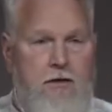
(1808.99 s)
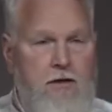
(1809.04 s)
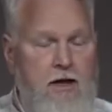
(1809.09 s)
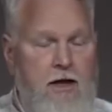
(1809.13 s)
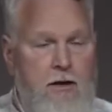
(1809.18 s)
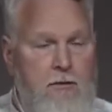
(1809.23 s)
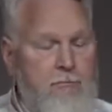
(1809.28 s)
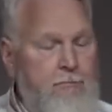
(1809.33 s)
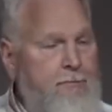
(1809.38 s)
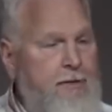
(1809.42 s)

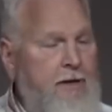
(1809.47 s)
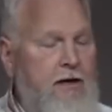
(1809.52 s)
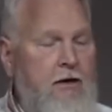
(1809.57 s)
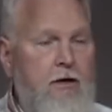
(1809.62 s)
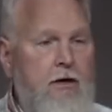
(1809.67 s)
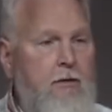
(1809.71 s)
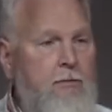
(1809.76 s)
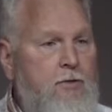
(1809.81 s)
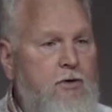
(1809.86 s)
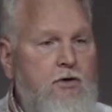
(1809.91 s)

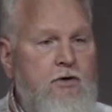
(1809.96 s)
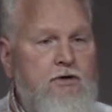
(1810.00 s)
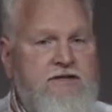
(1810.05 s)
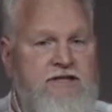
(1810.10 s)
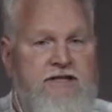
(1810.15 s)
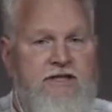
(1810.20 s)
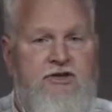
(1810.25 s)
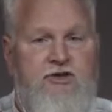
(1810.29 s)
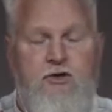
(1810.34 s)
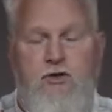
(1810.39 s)
unbearable
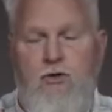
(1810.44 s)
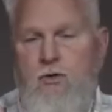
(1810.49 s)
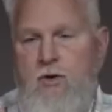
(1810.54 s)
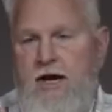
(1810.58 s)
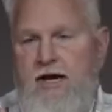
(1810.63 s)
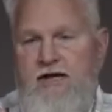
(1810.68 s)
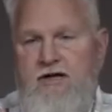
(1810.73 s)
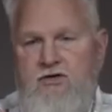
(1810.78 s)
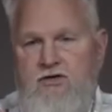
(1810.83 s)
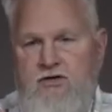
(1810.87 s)

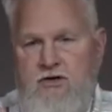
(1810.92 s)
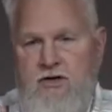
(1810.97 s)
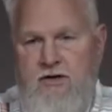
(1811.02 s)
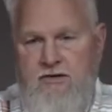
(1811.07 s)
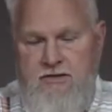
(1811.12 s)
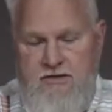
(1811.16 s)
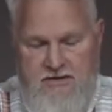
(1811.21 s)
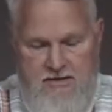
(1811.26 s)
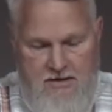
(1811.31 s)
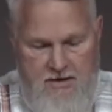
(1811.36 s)

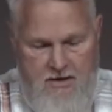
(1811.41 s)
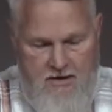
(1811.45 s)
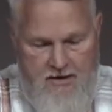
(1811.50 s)
situations